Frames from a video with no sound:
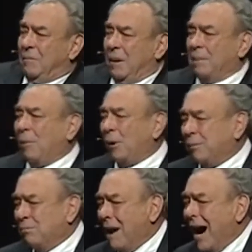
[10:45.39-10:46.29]
people
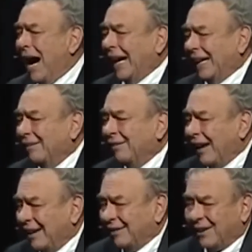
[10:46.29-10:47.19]
with minds
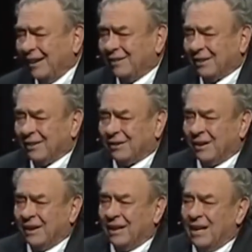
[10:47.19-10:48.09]
and senses,
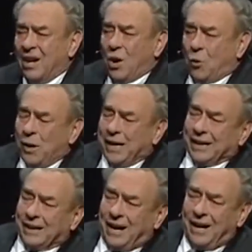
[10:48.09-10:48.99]
we
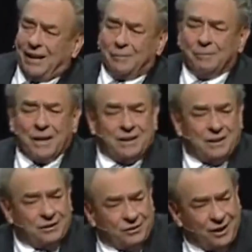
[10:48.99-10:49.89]
can come
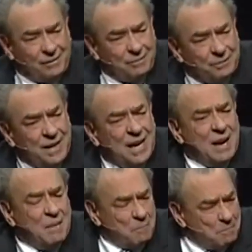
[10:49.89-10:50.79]
to some
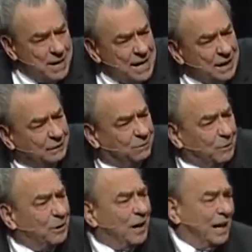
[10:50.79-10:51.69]

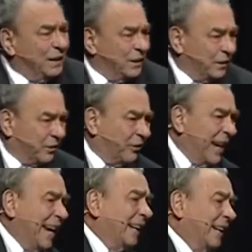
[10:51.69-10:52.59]
meaningful
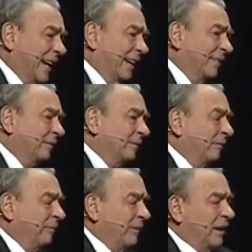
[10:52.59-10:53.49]
understanding
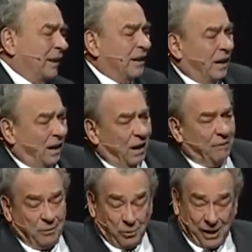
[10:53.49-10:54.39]

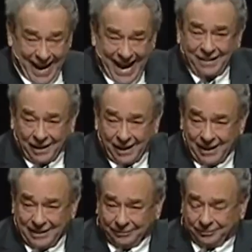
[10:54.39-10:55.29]
of the
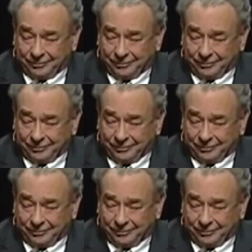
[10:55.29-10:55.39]
reality